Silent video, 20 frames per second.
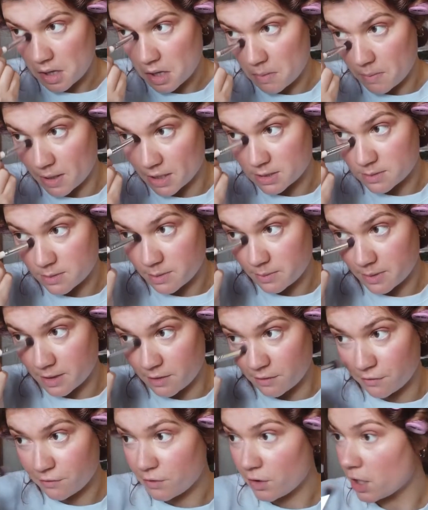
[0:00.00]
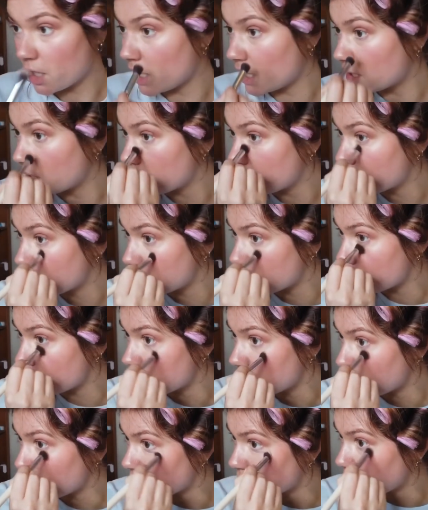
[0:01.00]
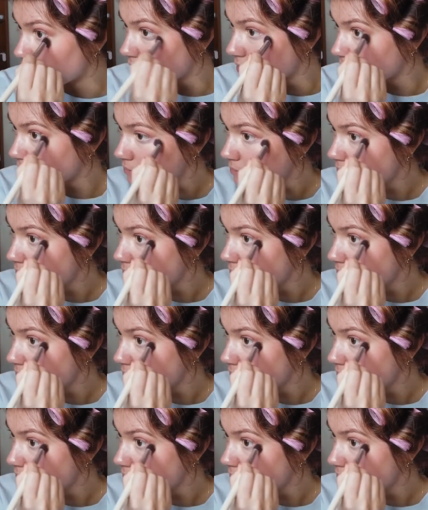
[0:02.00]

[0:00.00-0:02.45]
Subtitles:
it makes me a better friend, just everything.